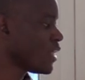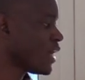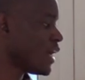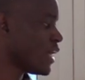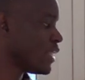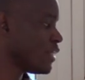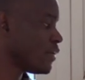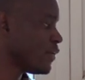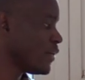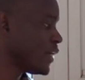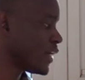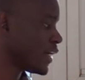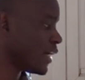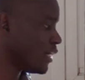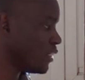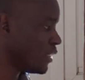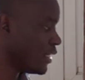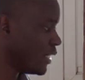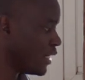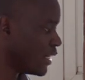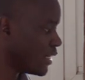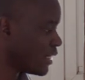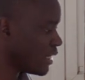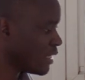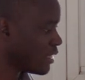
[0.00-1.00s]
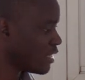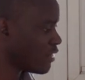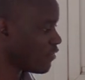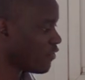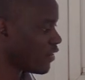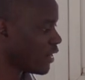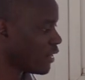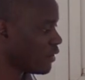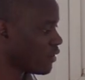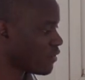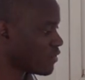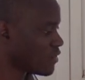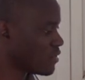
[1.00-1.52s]
and then we calculated the
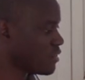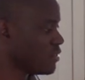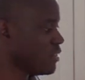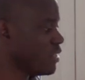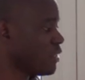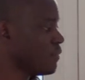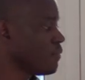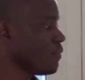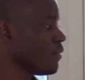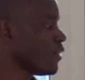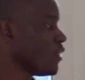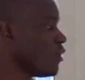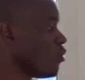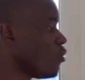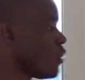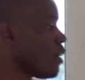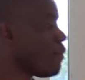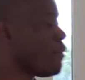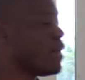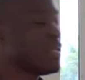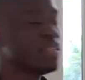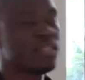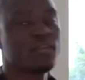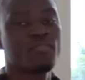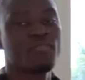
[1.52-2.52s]
value of C, whereby